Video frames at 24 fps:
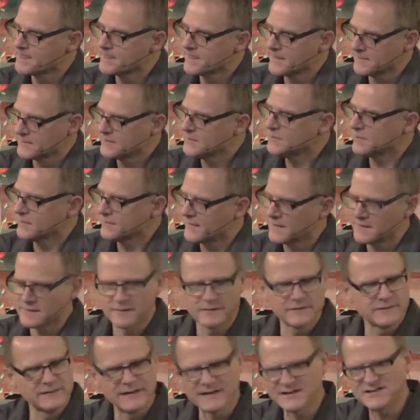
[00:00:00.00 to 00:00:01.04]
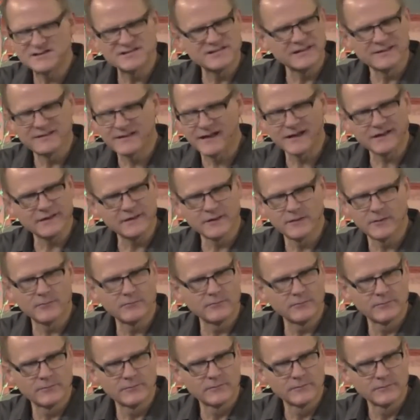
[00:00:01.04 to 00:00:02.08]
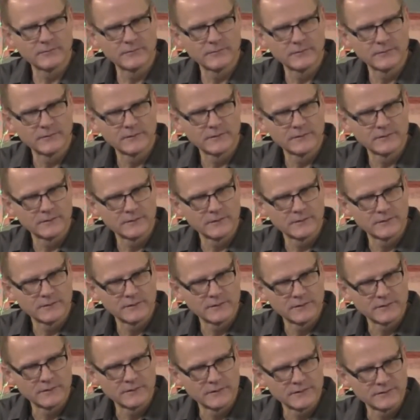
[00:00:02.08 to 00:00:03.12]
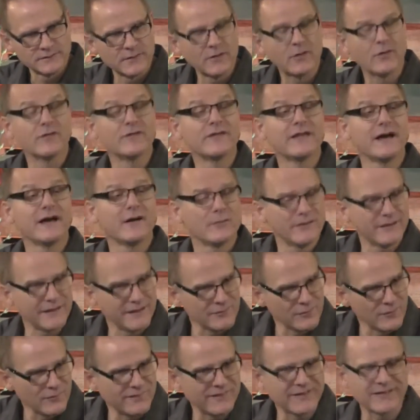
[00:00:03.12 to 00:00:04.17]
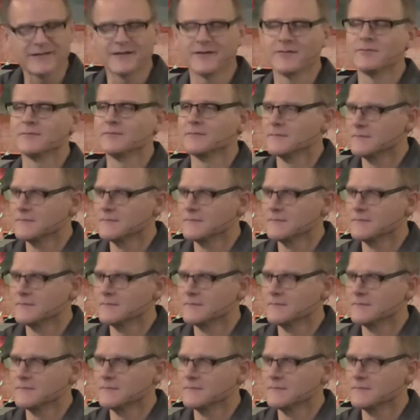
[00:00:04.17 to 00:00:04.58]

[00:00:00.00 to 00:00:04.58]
You know that, that sing that hymn. So, oh, that one. I know that hymn.